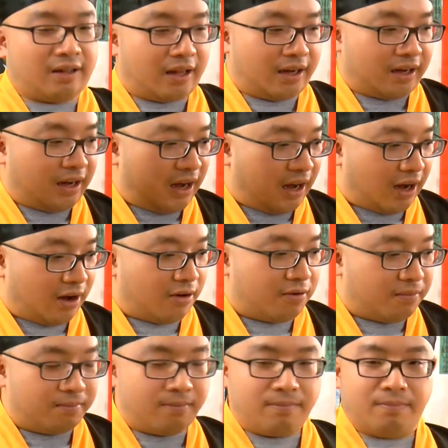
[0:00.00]
like
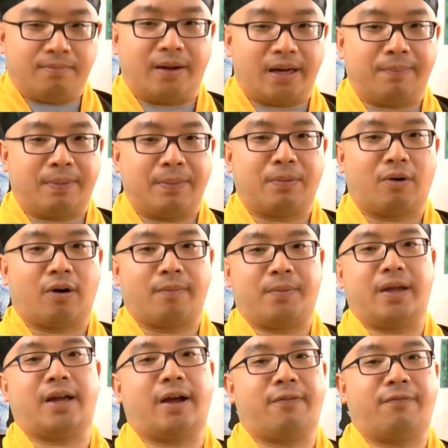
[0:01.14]
how many people are
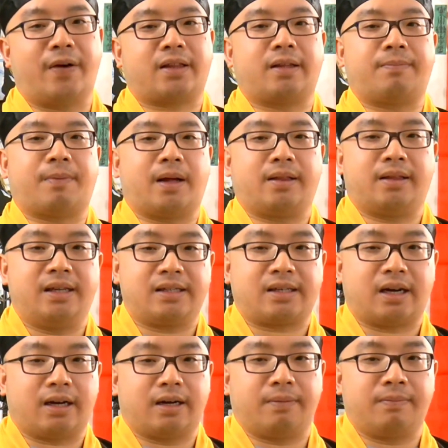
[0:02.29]
being affected by these
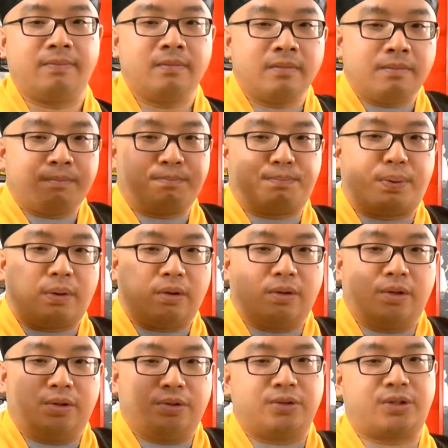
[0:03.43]
kind of
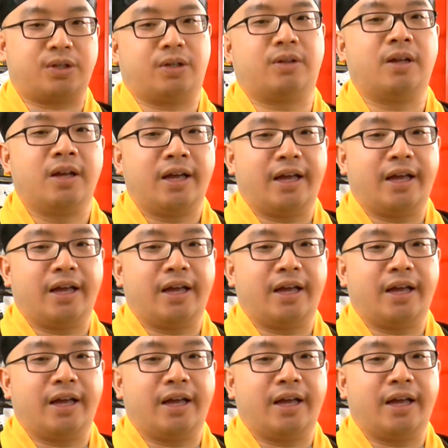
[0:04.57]
pollution.